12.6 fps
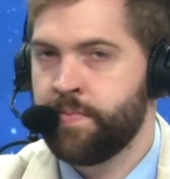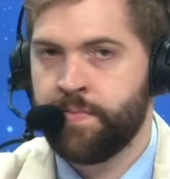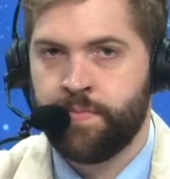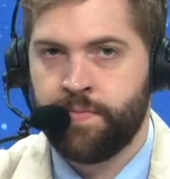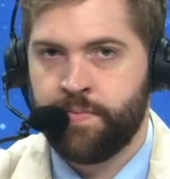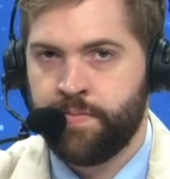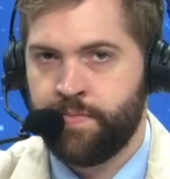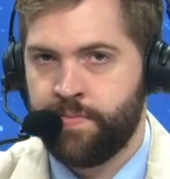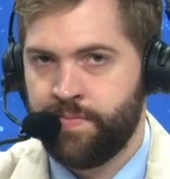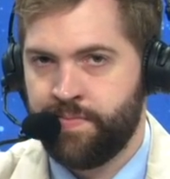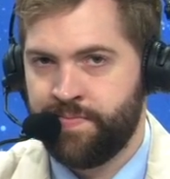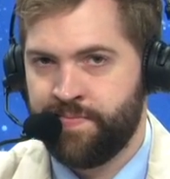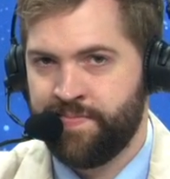
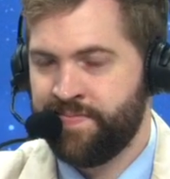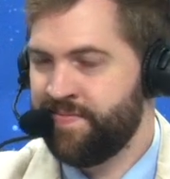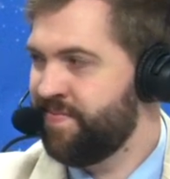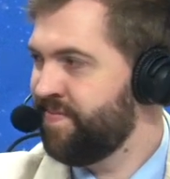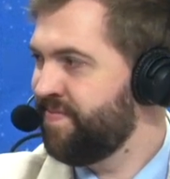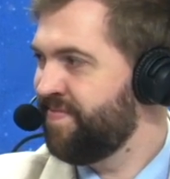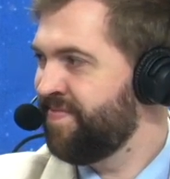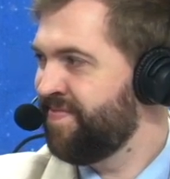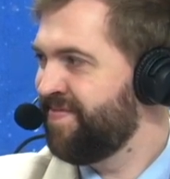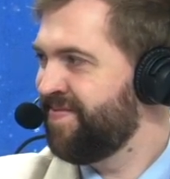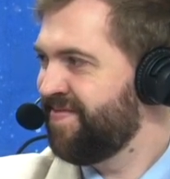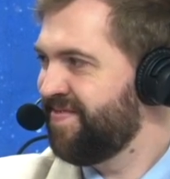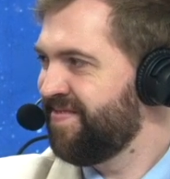
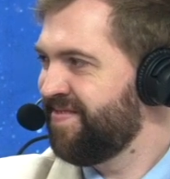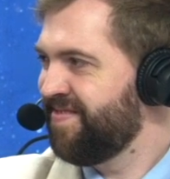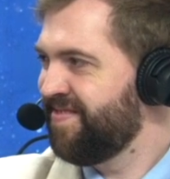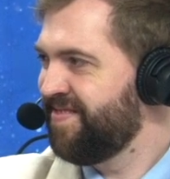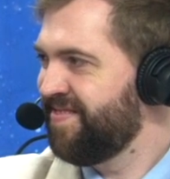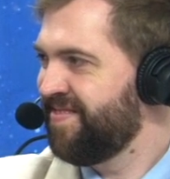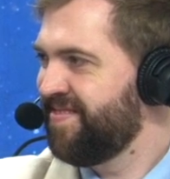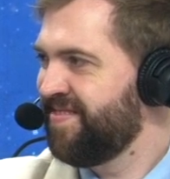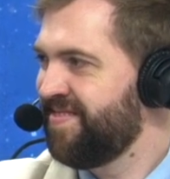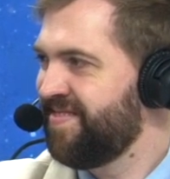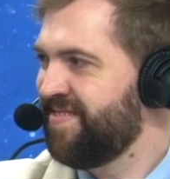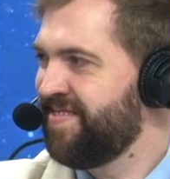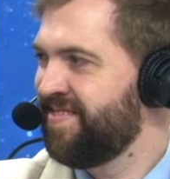
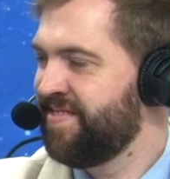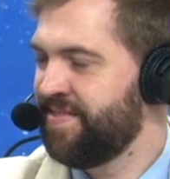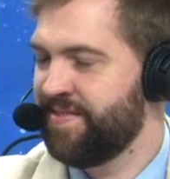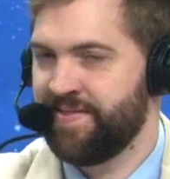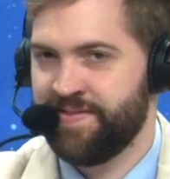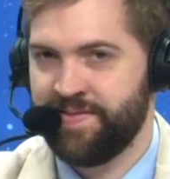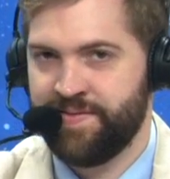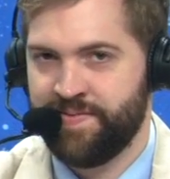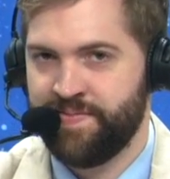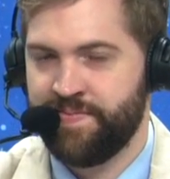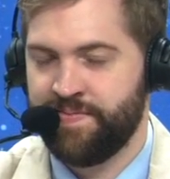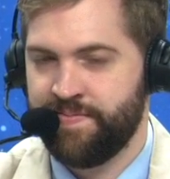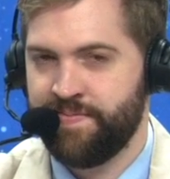
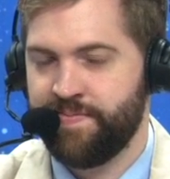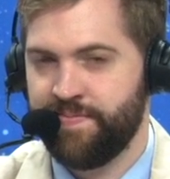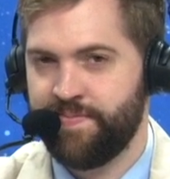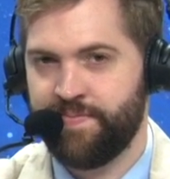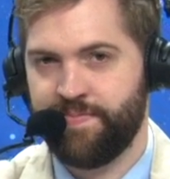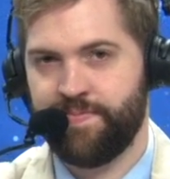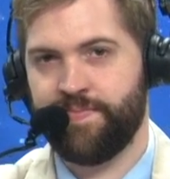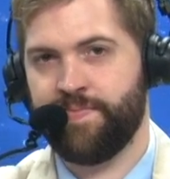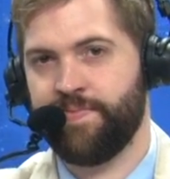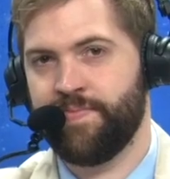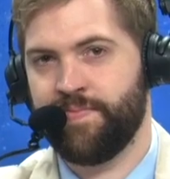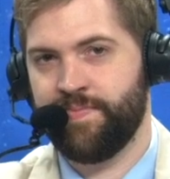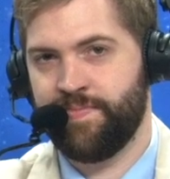
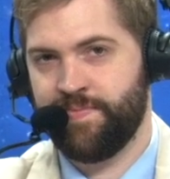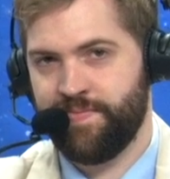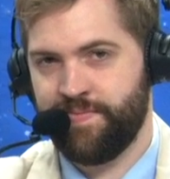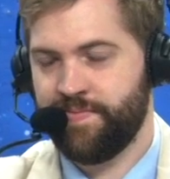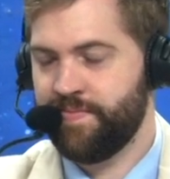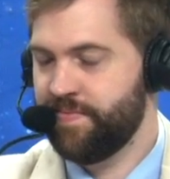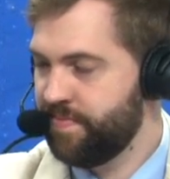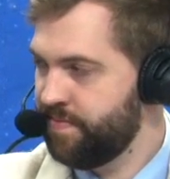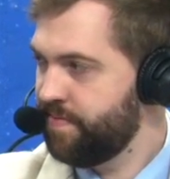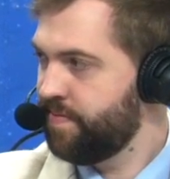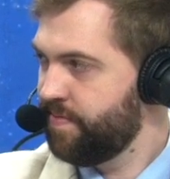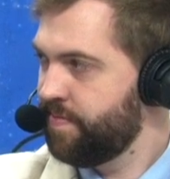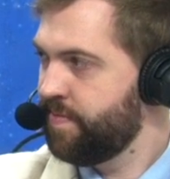
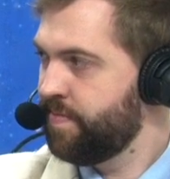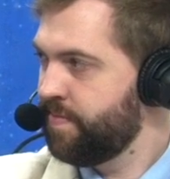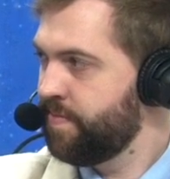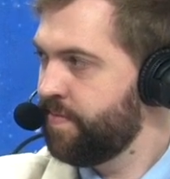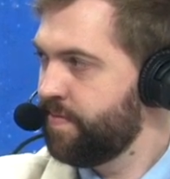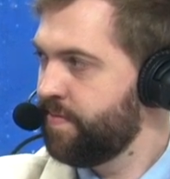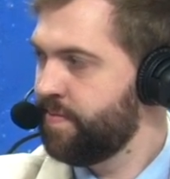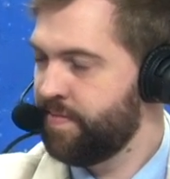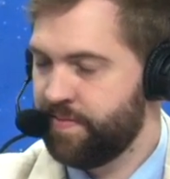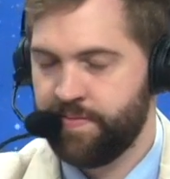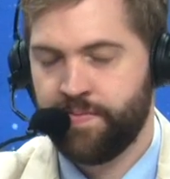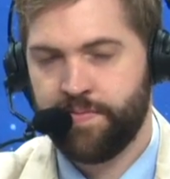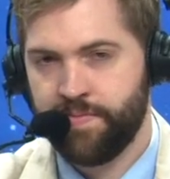
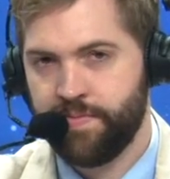[no speech]